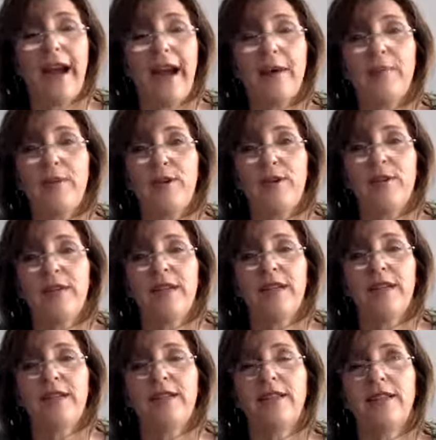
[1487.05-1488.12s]
happier
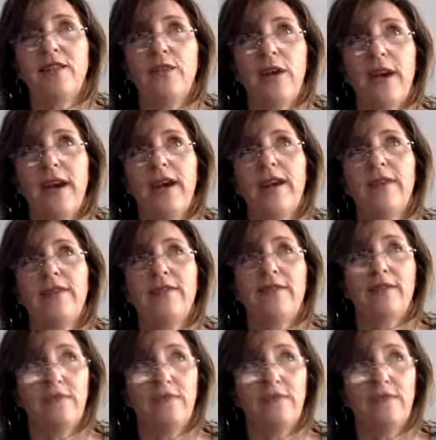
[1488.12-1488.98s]
than to have